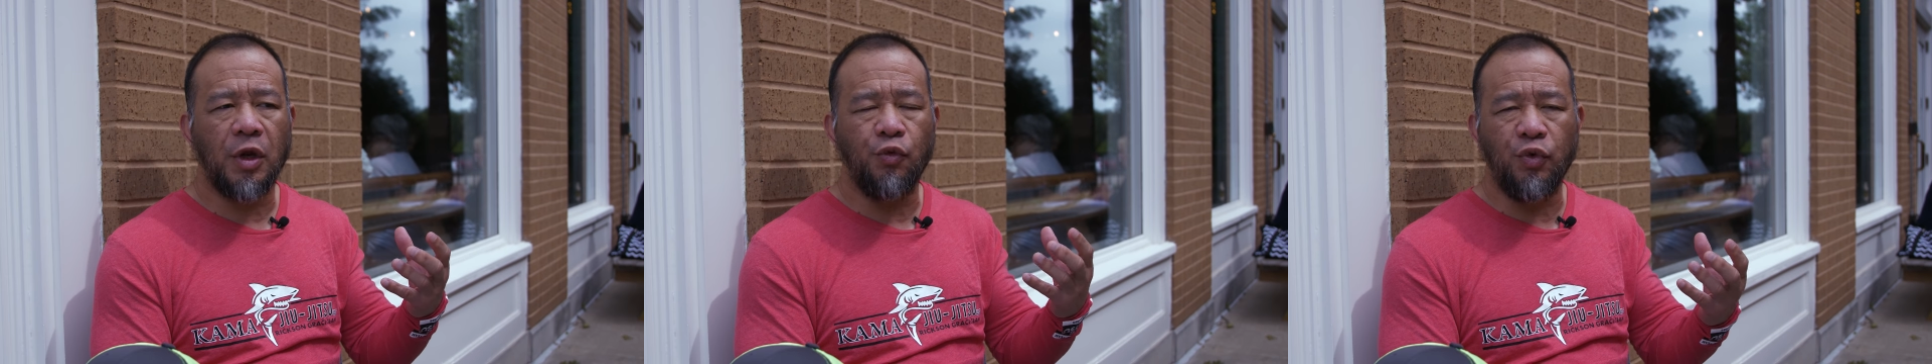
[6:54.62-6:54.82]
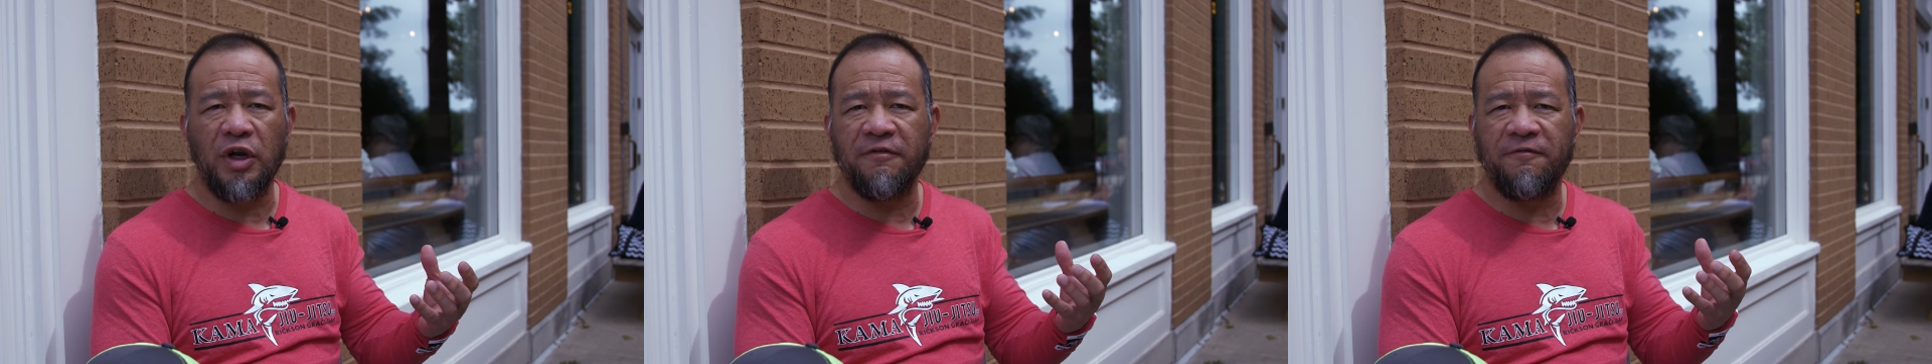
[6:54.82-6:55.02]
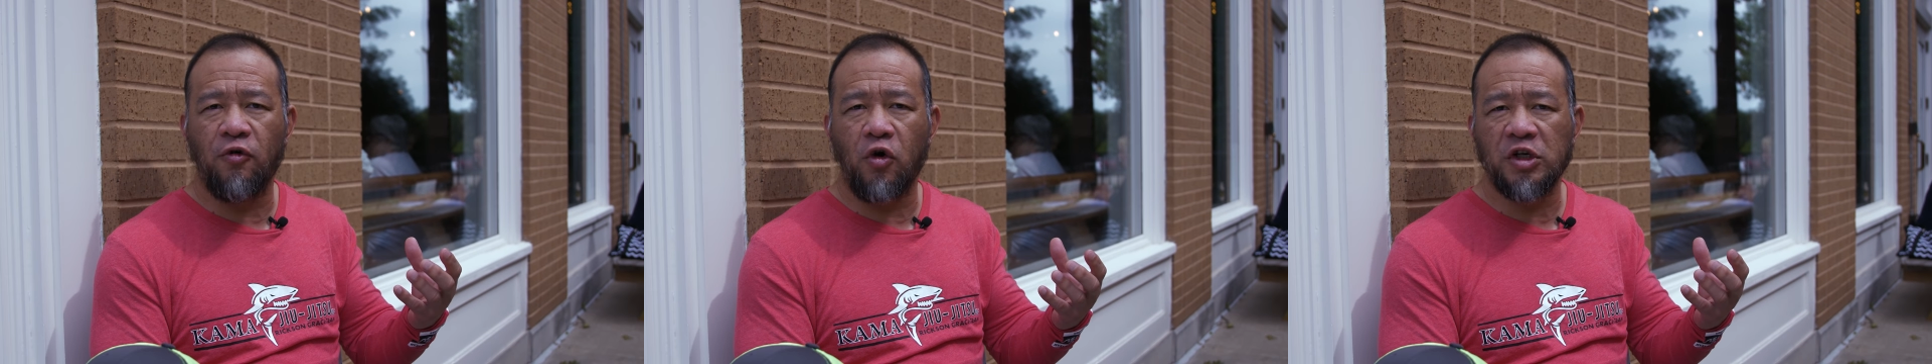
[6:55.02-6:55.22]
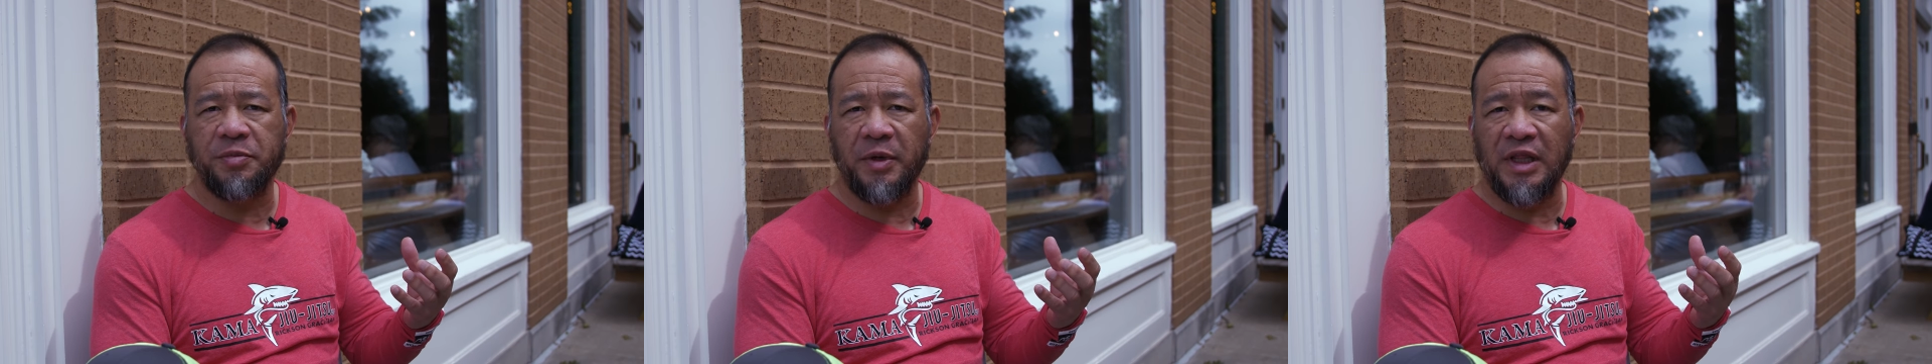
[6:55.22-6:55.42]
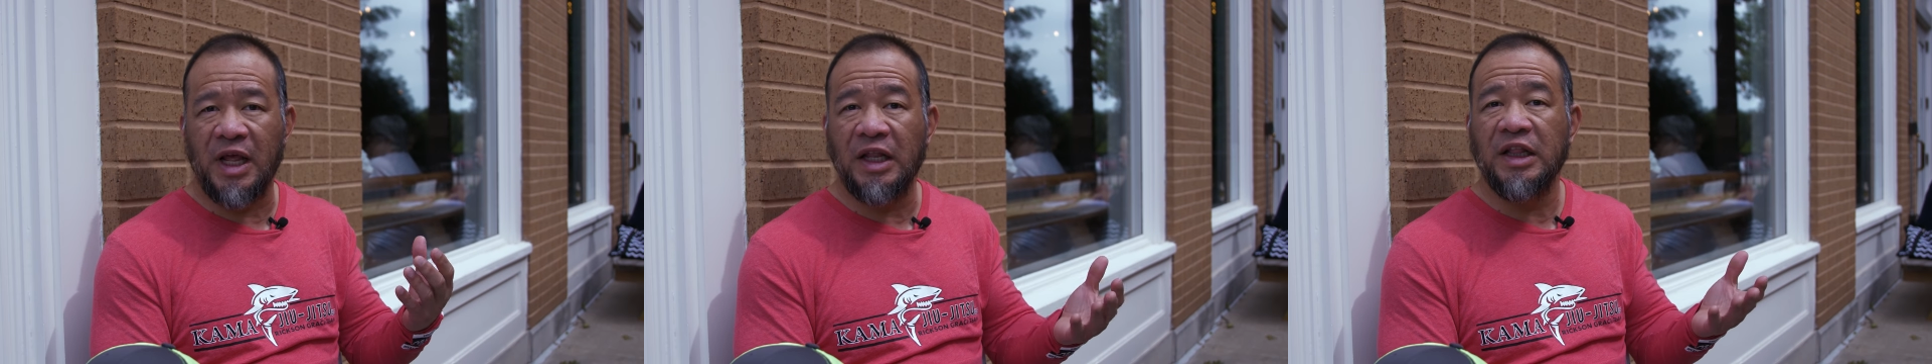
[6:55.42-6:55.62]

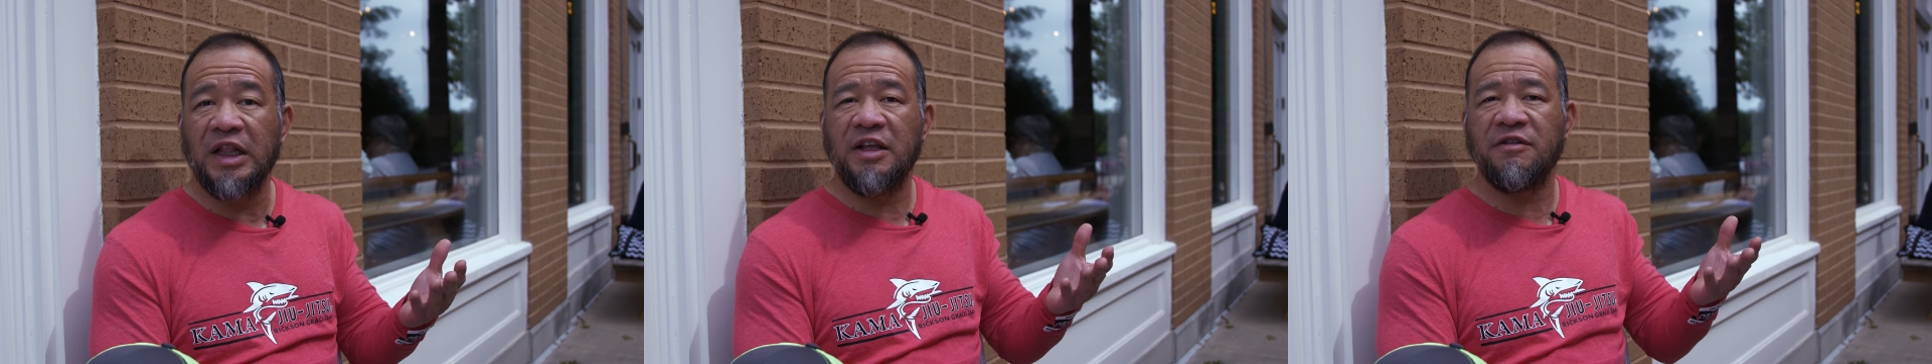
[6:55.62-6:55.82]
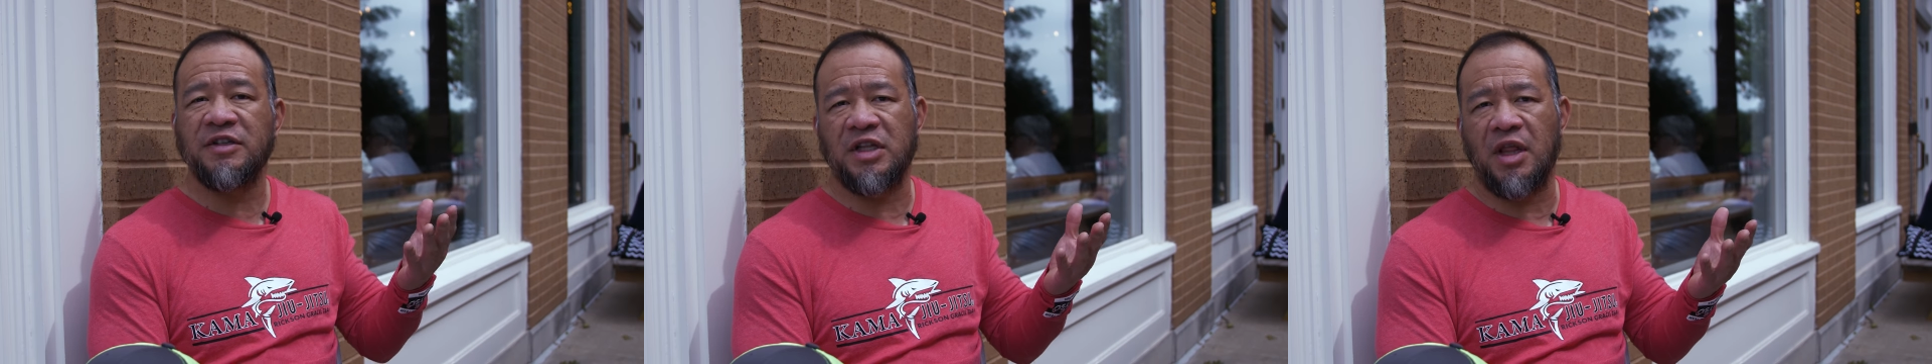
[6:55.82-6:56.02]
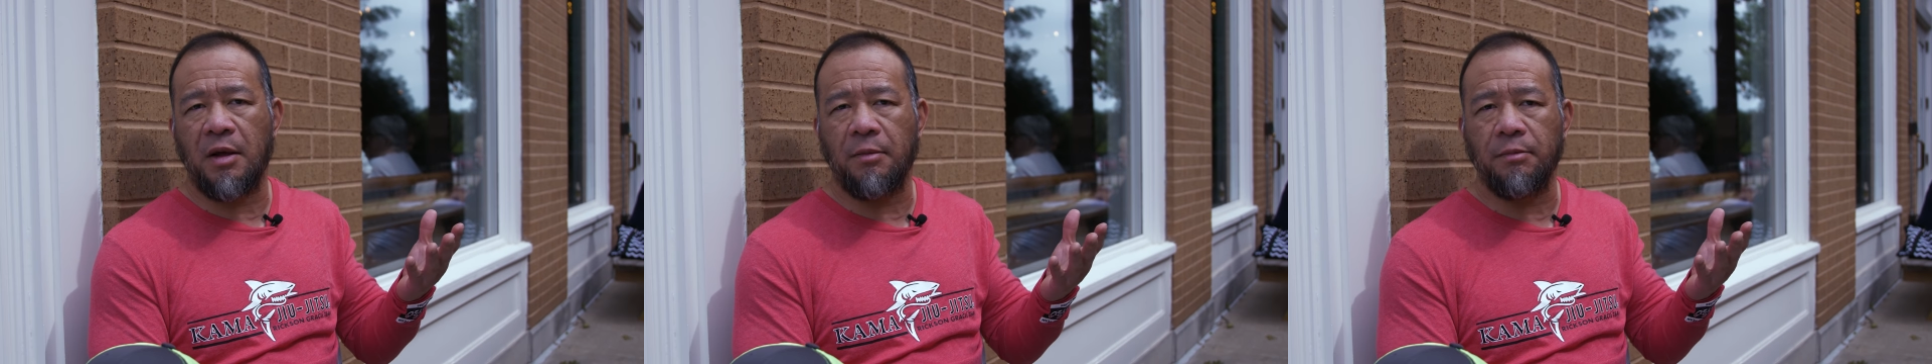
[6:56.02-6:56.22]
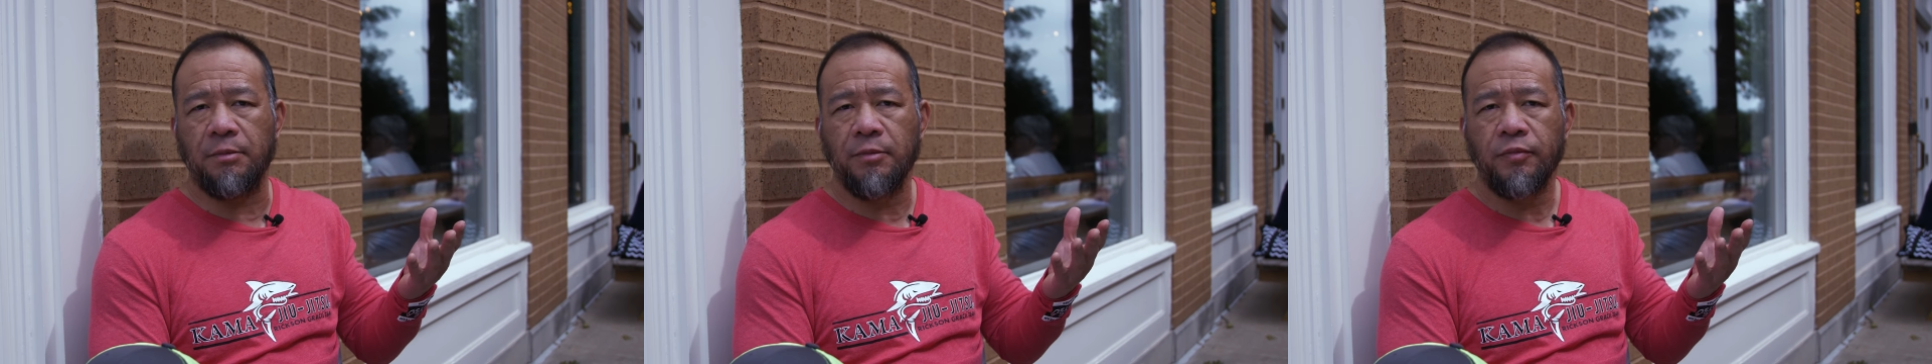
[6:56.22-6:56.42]
reinforcement that lifts them.